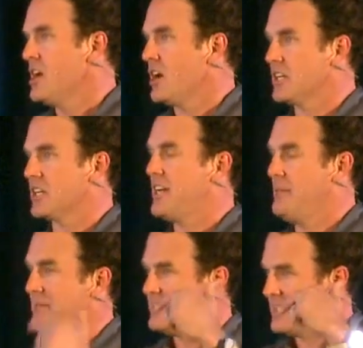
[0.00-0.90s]
are going to
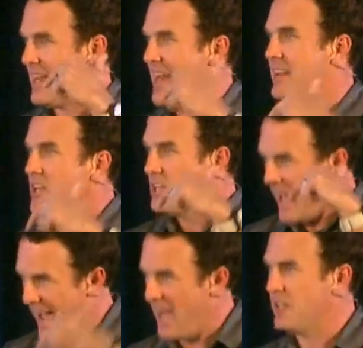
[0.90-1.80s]
come into that
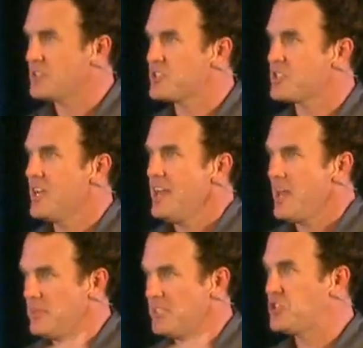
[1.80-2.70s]
house
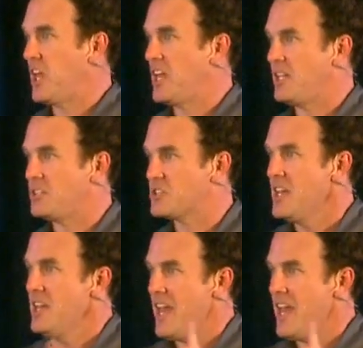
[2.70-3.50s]
and be changed,